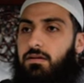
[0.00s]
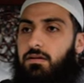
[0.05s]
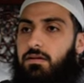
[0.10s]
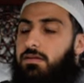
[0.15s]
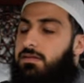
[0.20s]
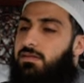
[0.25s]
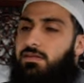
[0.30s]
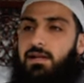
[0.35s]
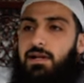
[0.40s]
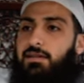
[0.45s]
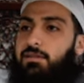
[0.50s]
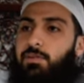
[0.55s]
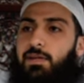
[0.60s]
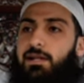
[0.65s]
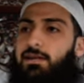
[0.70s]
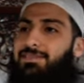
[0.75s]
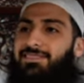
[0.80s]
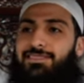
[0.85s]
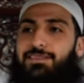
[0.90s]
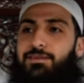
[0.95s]
It's not
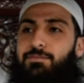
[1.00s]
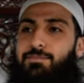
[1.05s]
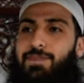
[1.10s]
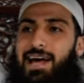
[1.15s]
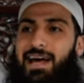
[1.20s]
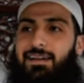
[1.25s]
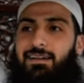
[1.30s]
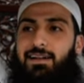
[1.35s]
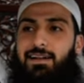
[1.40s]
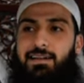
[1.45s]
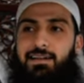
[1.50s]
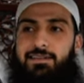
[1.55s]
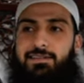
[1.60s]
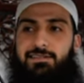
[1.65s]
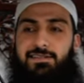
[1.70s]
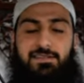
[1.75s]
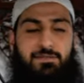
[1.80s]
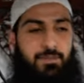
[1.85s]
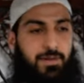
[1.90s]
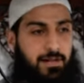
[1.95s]
because they're bad
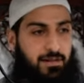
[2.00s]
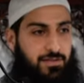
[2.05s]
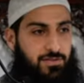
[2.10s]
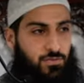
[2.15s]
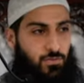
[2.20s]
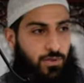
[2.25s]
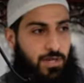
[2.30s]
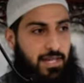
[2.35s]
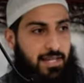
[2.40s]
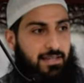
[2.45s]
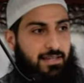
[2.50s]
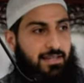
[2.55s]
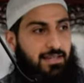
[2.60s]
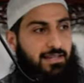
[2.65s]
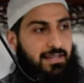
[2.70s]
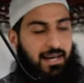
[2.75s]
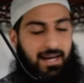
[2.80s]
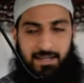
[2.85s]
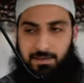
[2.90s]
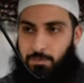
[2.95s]
kids, it's because we
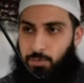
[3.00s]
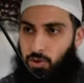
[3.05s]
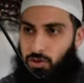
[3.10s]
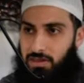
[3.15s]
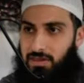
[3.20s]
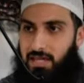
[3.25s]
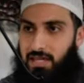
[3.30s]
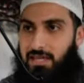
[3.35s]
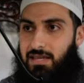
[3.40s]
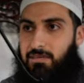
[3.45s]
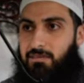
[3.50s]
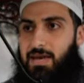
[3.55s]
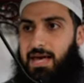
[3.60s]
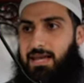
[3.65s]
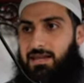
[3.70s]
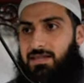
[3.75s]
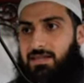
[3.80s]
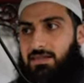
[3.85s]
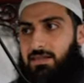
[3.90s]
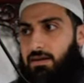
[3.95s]
did not put the
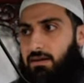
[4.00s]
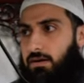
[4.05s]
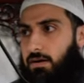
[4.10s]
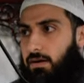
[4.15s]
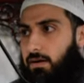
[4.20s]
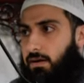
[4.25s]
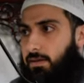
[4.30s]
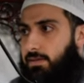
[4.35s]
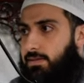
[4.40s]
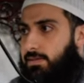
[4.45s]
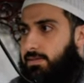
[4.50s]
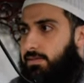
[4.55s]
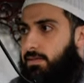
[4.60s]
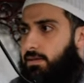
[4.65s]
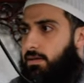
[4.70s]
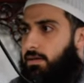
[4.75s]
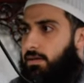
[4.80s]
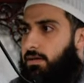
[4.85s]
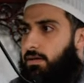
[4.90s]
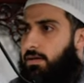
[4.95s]
iman in their hearts.
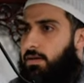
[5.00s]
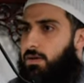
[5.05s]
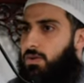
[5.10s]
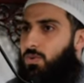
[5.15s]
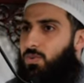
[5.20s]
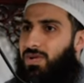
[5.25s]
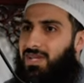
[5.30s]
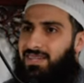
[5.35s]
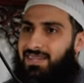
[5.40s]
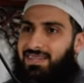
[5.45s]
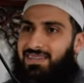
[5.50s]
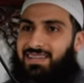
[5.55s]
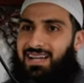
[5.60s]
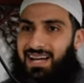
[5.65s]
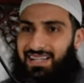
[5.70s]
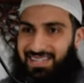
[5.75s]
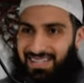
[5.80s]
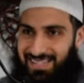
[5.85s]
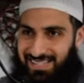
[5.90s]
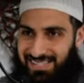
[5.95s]
We did
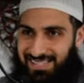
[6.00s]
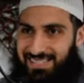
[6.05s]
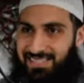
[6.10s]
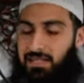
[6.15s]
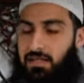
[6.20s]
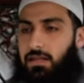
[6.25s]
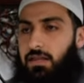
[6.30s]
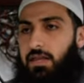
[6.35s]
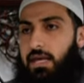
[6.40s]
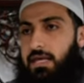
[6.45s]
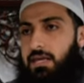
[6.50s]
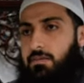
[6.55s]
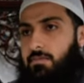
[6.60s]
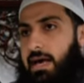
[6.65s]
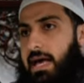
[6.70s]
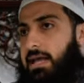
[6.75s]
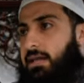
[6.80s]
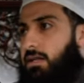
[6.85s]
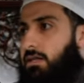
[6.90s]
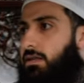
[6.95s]
not instill the
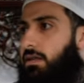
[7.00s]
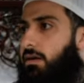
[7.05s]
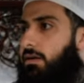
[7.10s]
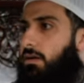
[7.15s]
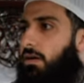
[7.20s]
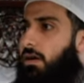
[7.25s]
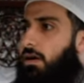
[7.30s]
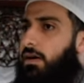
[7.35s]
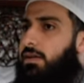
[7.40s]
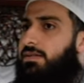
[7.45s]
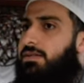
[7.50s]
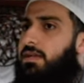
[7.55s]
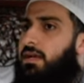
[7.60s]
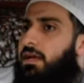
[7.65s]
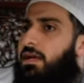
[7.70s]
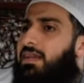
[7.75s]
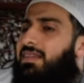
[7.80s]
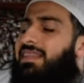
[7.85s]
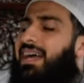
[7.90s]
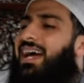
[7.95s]
iman in their hearts.
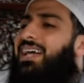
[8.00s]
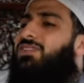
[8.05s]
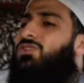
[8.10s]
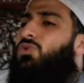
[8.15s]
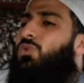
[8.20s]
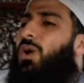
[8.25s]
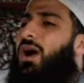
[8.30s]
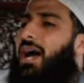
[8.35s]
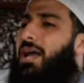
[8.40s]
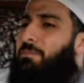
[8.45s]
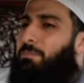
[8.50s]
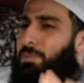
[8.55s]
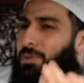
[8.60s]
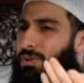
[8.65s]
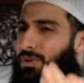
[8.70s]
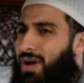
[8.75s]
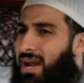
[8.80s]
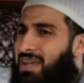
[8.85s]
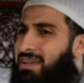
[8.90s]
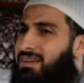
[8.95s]
That's why
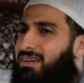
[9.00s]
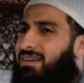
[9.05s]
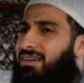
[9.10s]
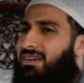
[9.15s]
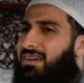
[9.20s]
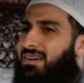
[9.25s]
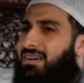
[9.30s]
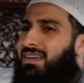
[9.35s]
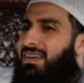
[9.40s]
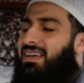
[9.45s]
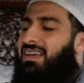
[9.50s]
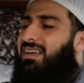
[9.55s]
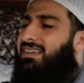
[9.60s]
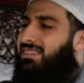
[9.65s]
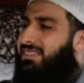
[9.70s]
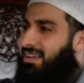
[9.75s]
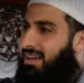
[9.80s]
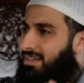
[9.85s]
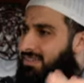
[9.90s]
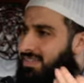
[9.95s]
prayer
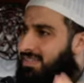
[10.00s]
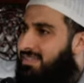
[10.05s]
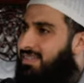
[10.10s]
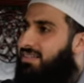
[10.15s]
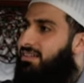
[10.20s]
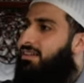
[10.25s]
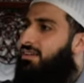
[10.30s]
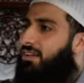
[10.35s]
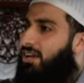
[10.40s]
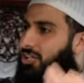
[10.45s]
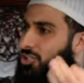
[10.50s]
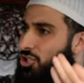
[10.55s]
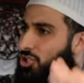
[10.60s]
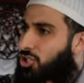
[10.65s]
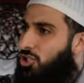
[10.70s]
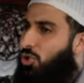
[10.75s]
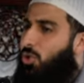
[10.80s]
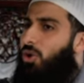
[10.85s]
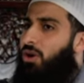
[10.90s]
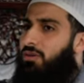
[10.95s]
is considered a
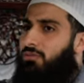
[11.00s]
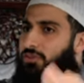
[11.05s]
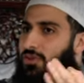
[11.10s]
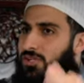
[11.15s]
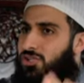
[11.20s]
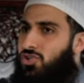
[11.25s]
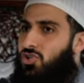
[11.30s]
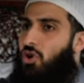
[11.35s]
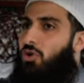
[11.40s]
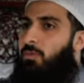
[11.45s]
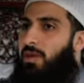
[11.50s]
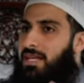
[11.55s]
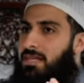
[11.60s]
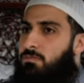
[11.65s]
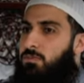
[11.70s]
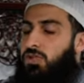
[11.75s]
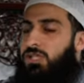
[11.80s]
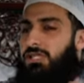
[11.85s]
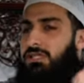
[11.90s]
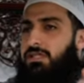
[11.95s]
chore for so many
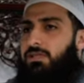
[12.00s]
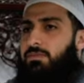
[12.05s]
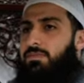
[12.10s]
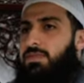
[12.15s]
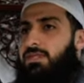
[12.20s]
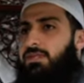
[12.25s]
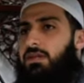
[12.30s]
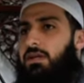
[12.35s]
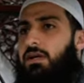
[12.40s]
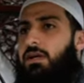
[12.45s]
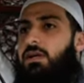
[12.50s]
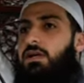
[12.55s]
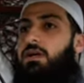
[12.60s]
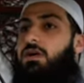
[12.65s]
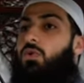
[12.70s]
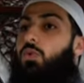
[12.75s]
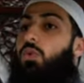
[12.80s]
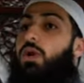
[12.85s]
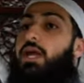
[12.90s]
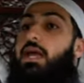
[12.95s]
Muslims.
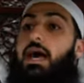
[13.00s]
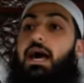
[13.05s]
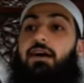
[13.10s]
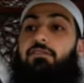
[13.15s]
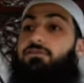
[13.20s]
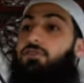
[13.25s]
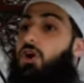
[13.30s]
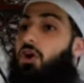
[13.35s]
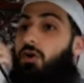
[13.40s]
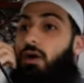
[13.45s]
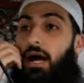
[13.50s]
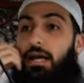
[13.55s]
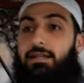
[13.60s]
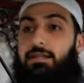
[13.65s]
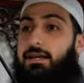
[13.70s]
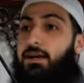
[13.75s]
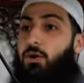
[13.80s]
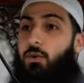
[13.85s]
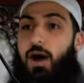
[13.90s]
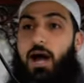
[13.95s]
We have no
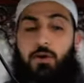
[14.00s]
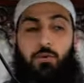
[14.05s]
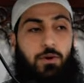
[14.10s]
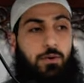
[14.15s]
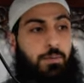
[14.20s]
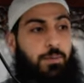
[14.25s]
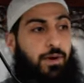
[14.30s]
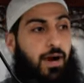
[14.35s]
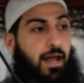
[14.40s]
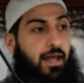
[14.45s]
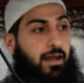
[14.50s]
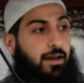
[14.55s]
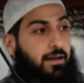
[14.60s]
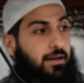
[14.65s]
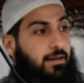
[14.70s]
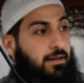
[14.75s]
idea why we're praying.